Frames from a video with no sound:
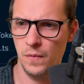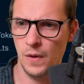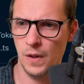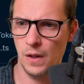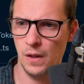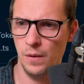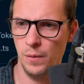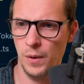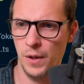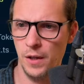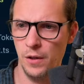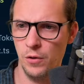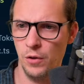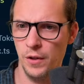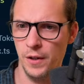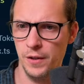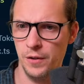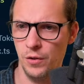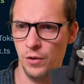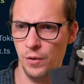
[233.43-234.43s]
Or we can call
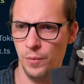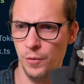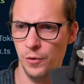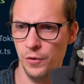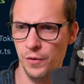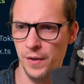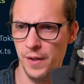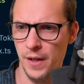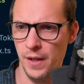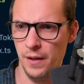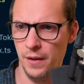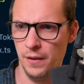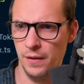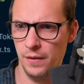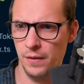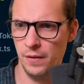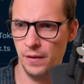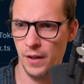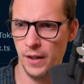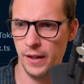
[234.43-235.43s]
it terminal here.
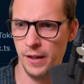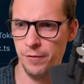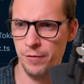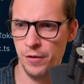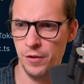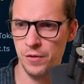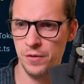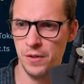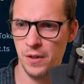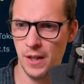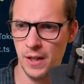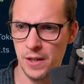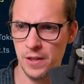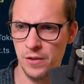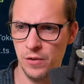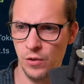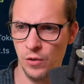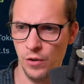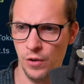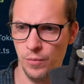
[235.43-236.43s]
Like if you use
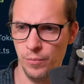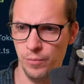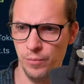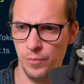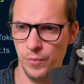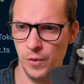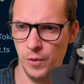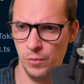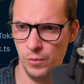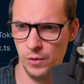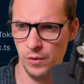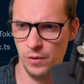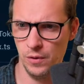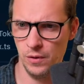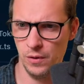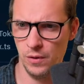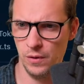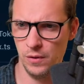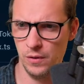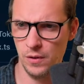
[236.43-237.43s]
xterm, it would
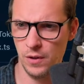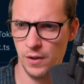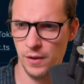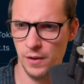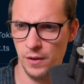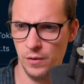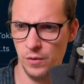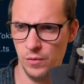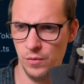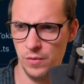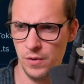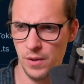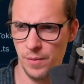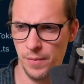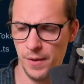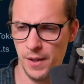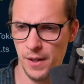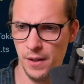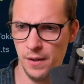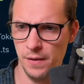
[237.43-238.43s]
kind of do
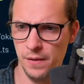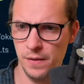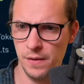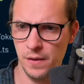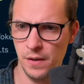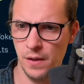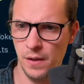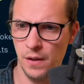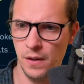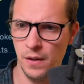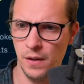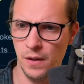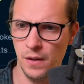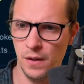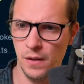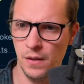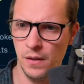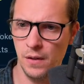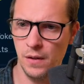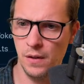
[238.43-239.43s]
something else.
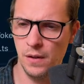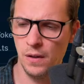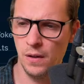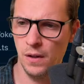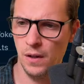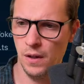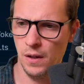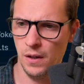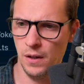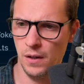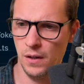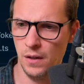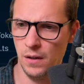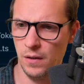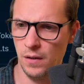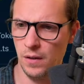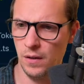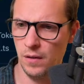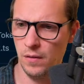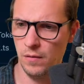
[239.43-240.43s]

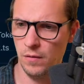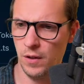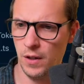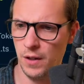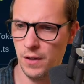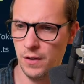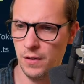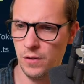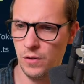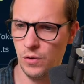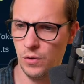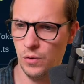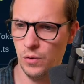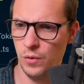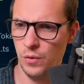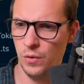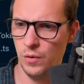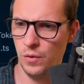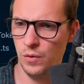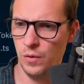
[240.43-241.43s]
Write
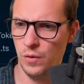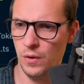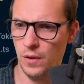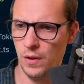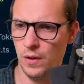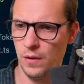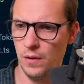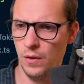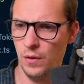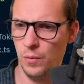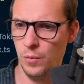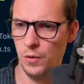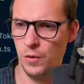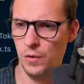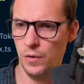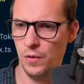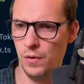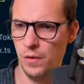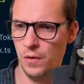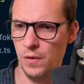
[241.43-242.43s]
to the
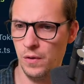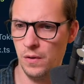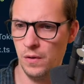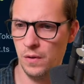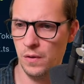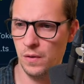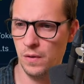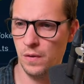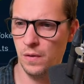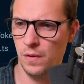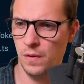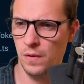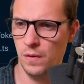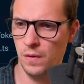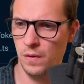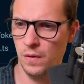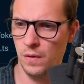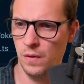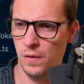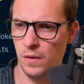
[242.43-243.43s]
terminal.
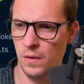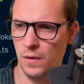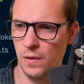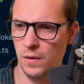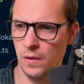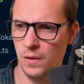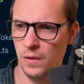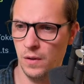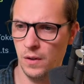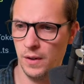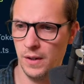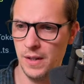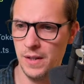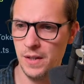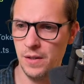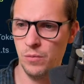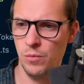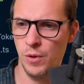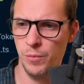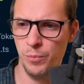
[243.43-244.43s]
Like this
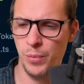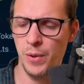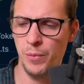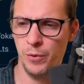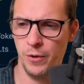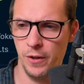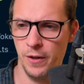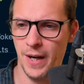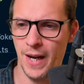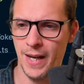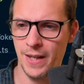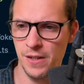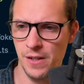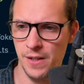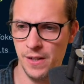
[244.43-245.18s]
is what people are actually